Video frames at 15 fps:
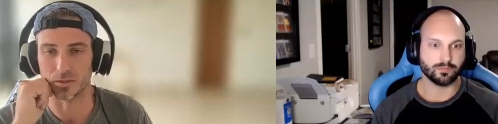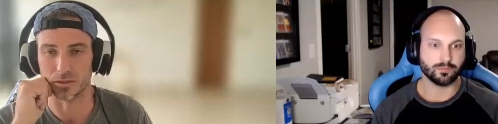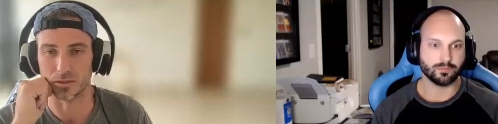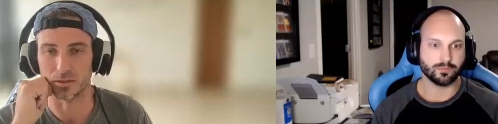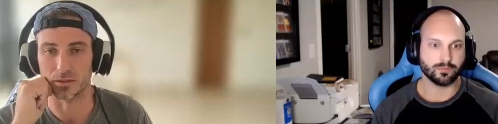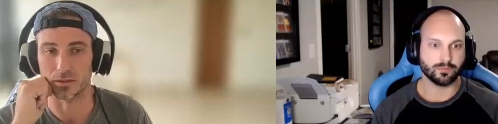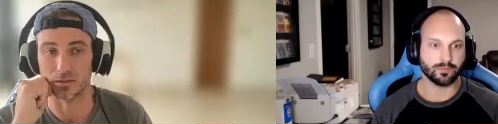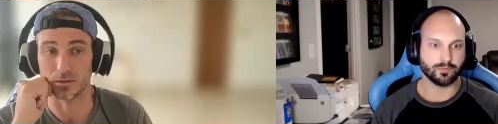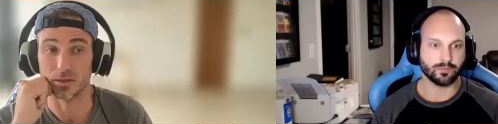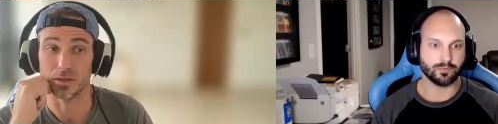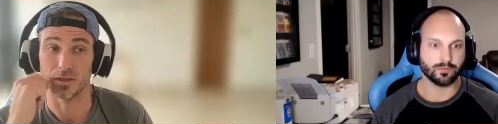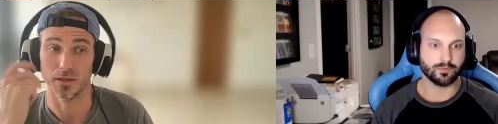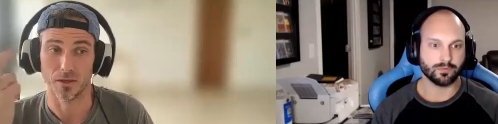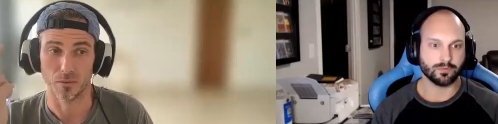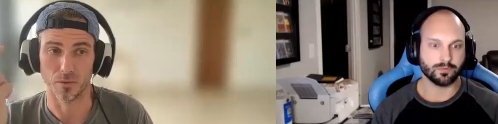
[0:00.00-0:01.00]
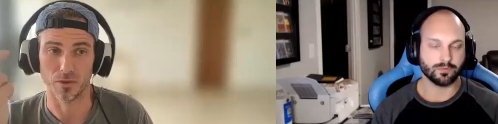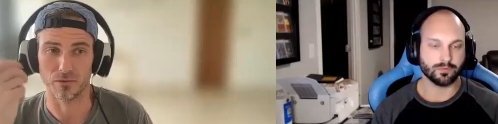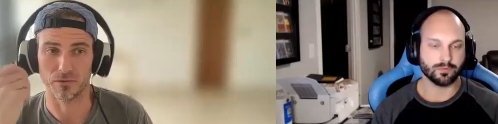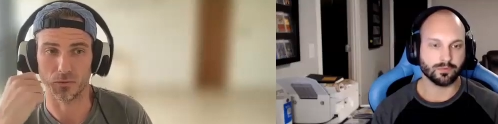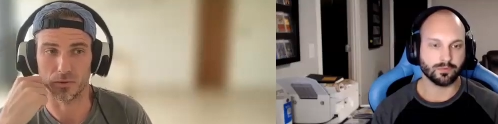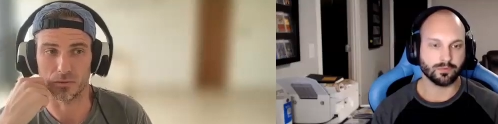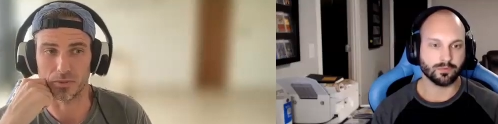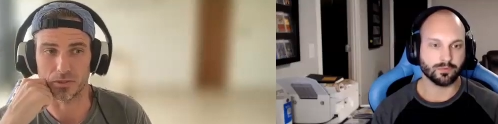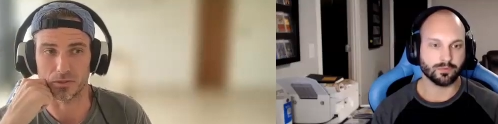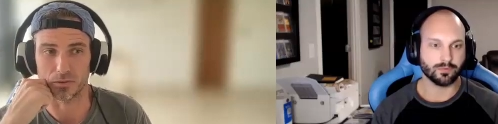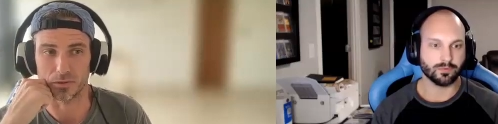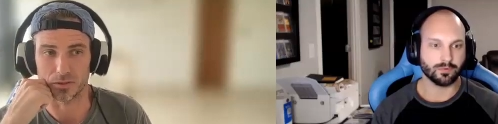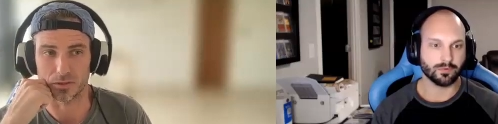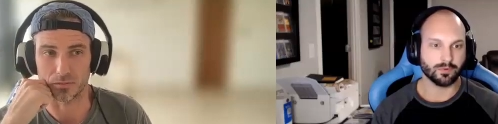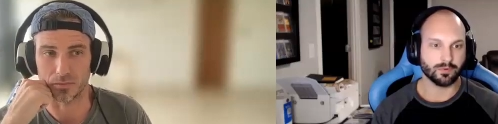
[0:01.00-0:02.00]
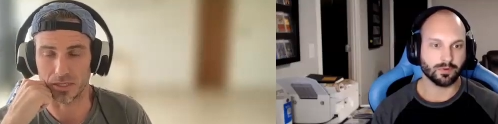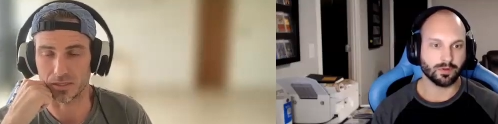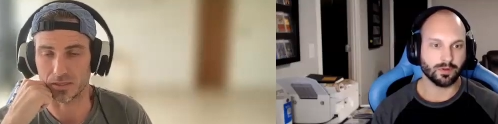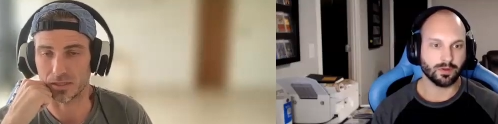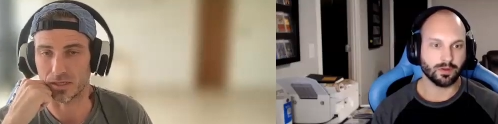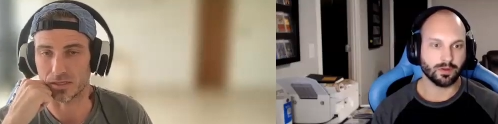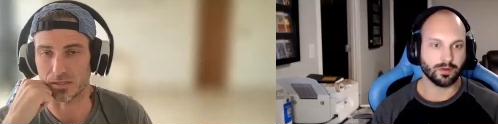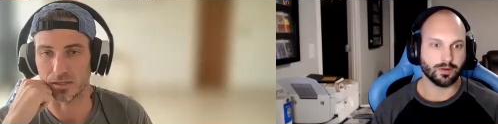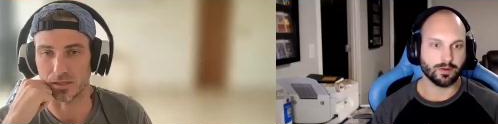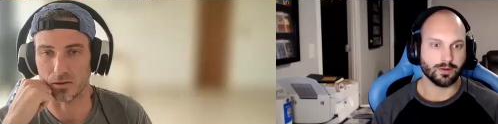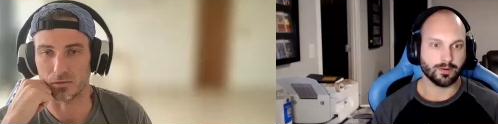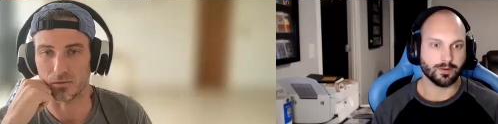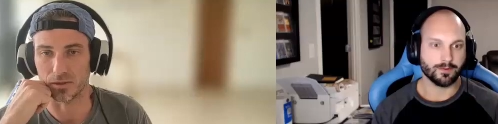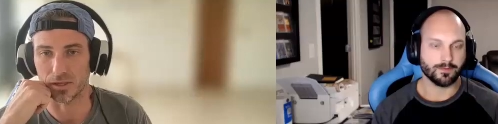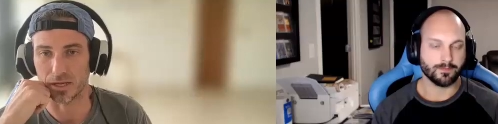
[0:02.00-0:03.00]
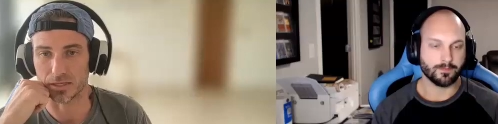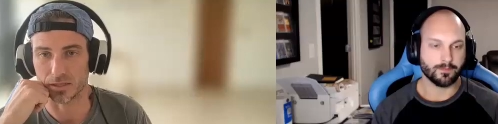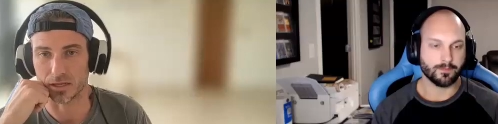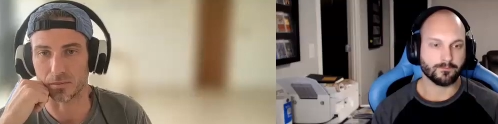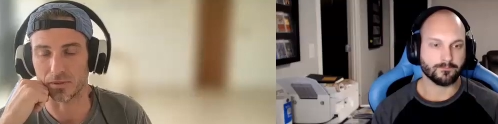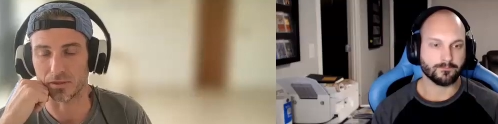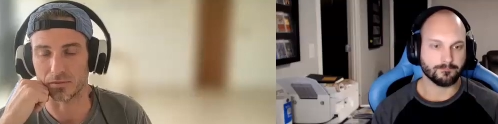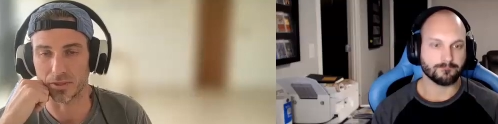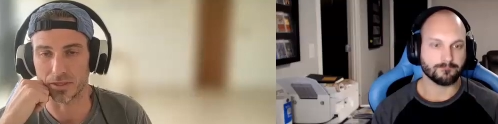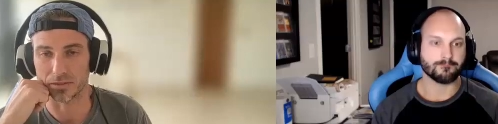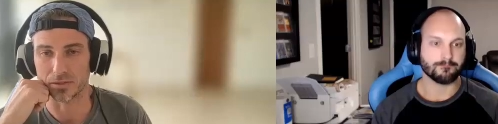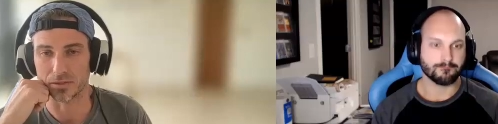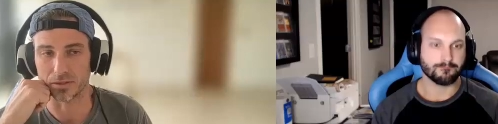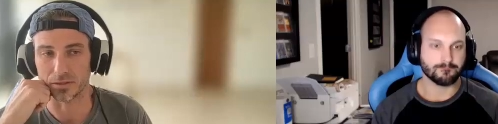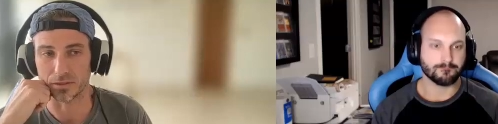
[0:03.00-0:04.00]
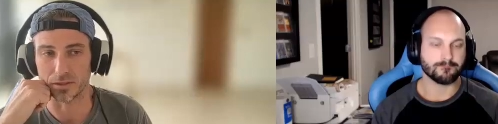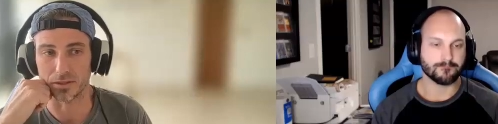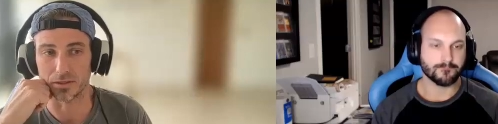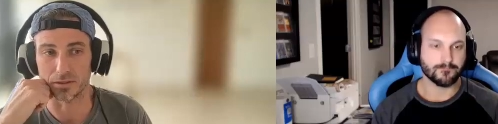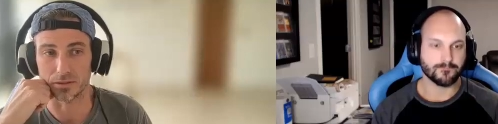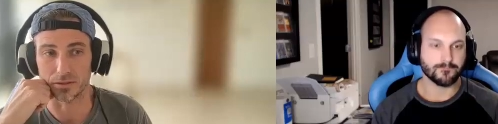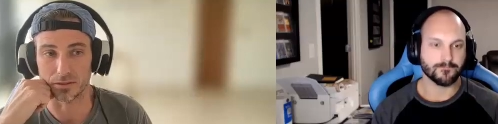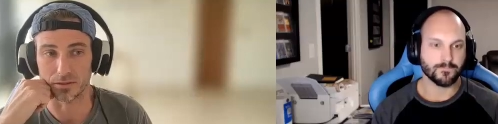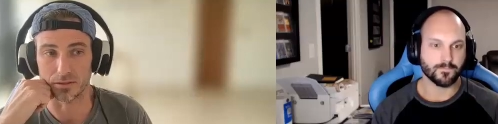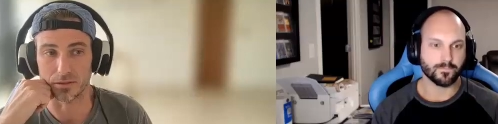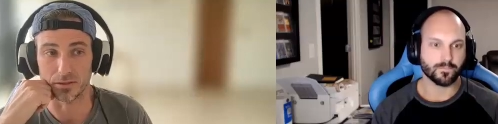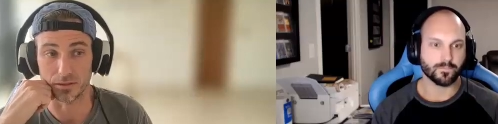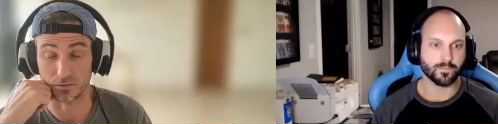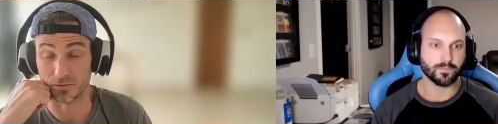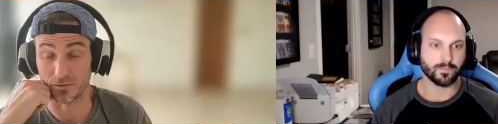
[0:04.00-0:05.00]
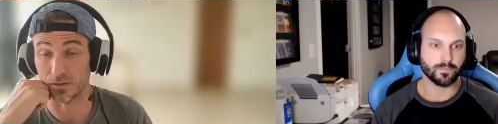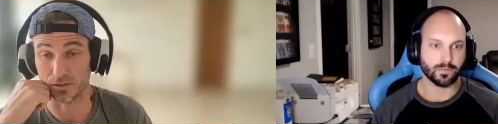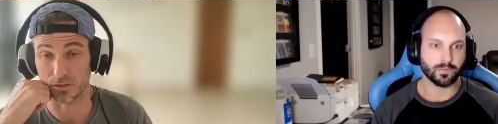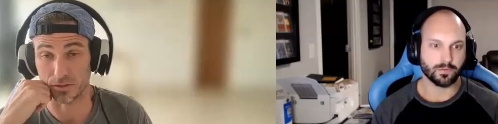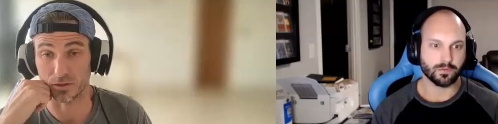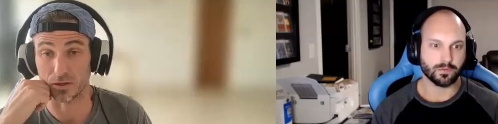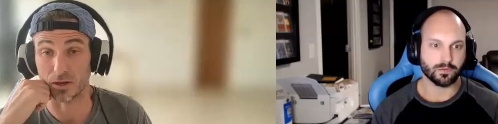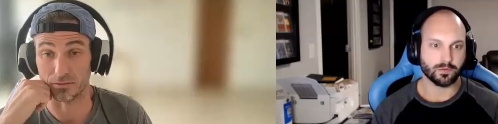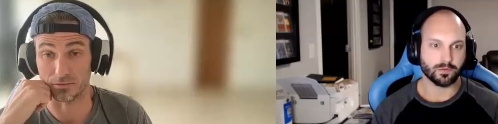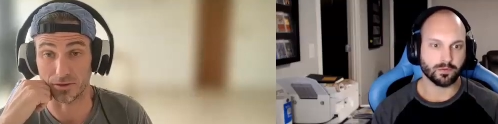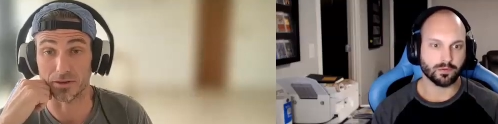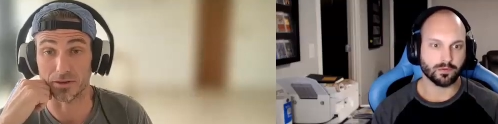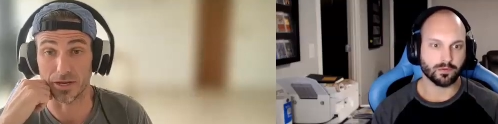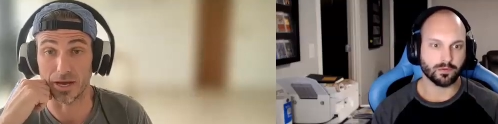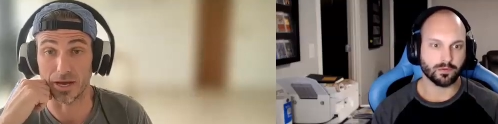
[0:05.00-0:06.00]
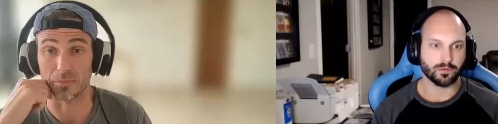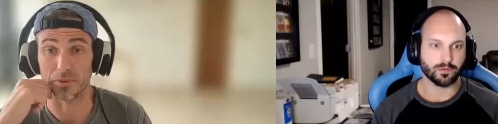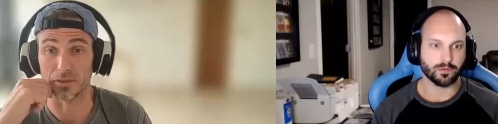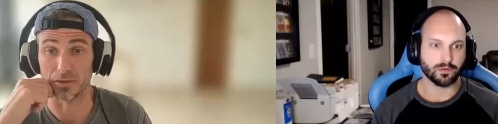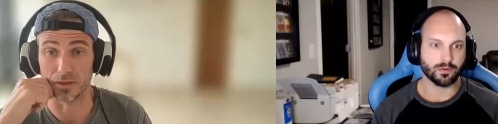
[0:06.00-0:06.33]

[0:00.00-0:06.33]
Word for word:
Speaker 1: And, and we've we've been doing some beta tests and over the last couple of months, and, and the the affiliates are, are very happy,